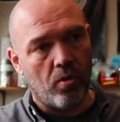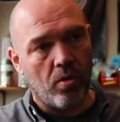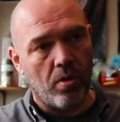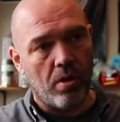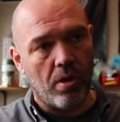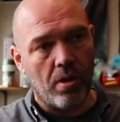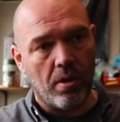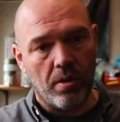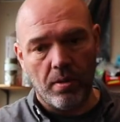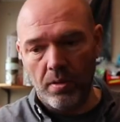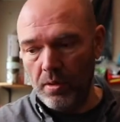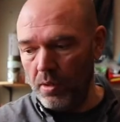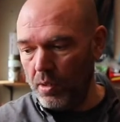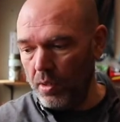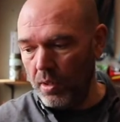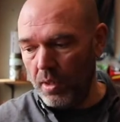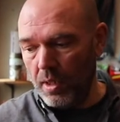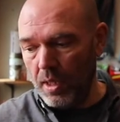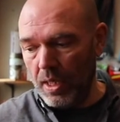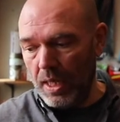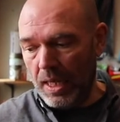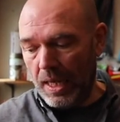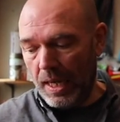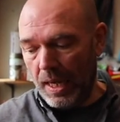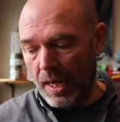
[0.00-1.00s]
or
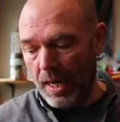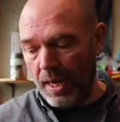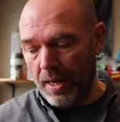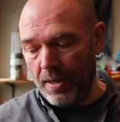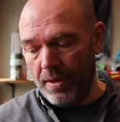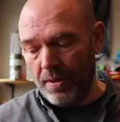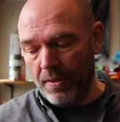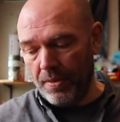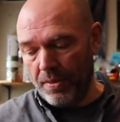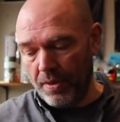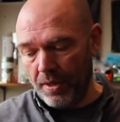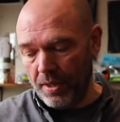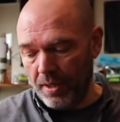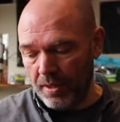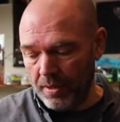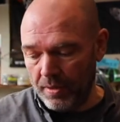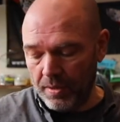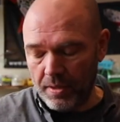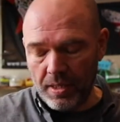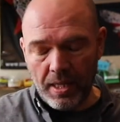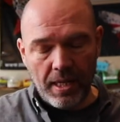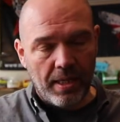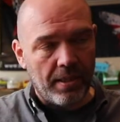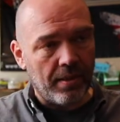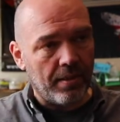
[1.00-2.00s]
anything
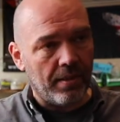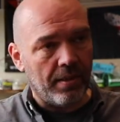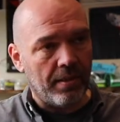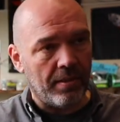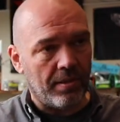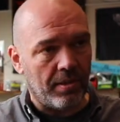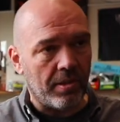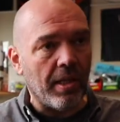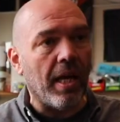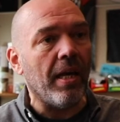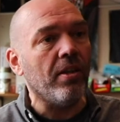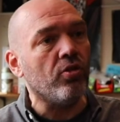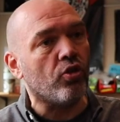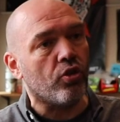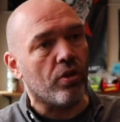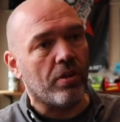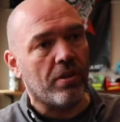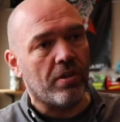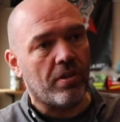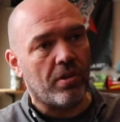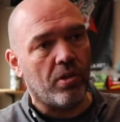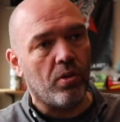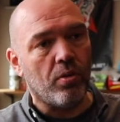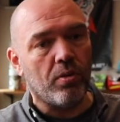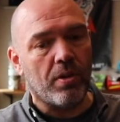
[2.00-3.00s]
that is
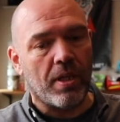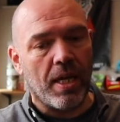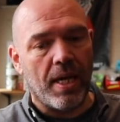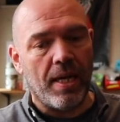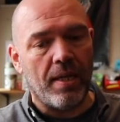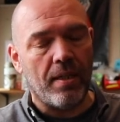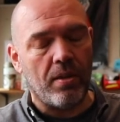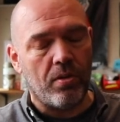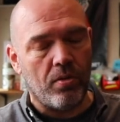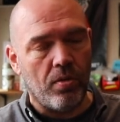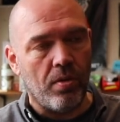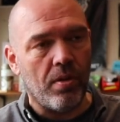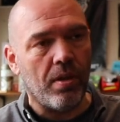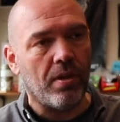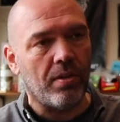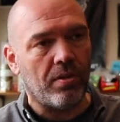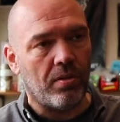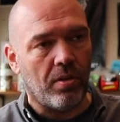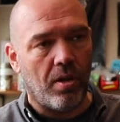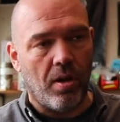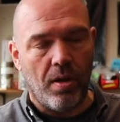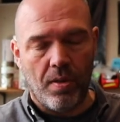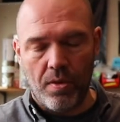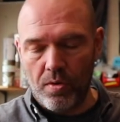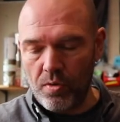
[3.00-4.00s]
dangerous. You can do this
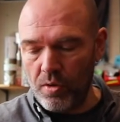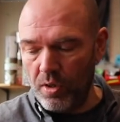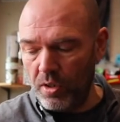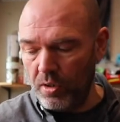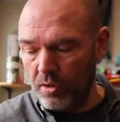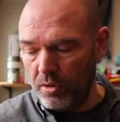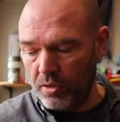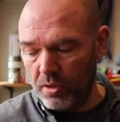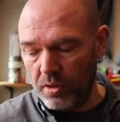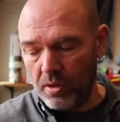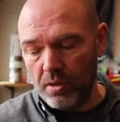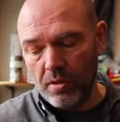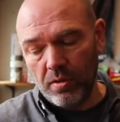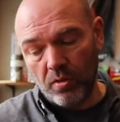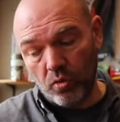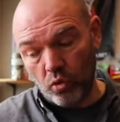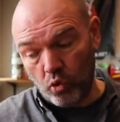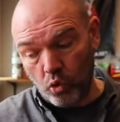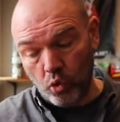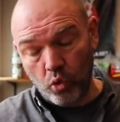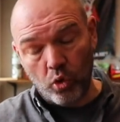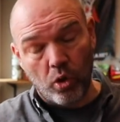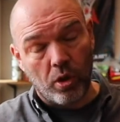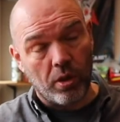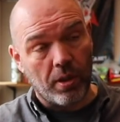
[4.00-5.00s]
on the road.
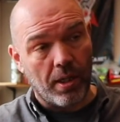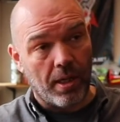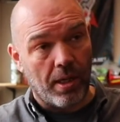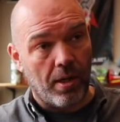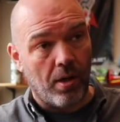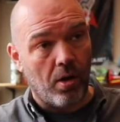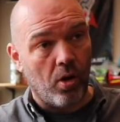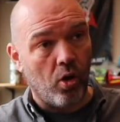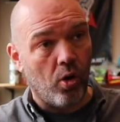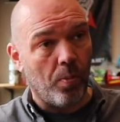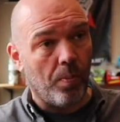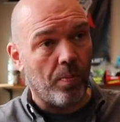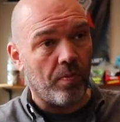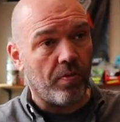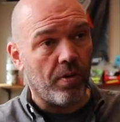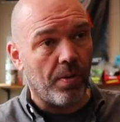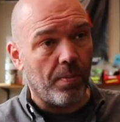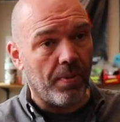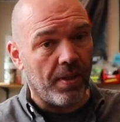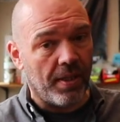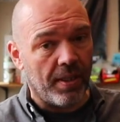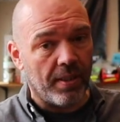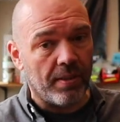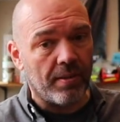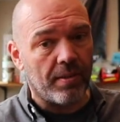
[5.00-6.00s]
Do not open from
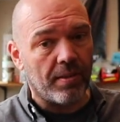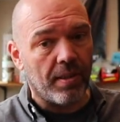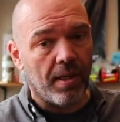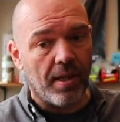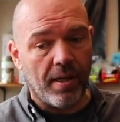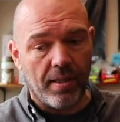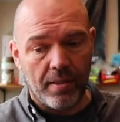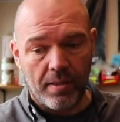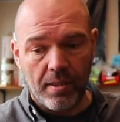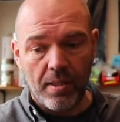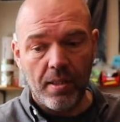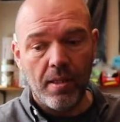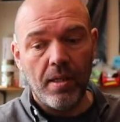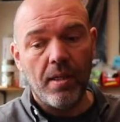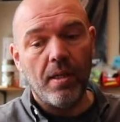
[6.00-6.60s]
the inside,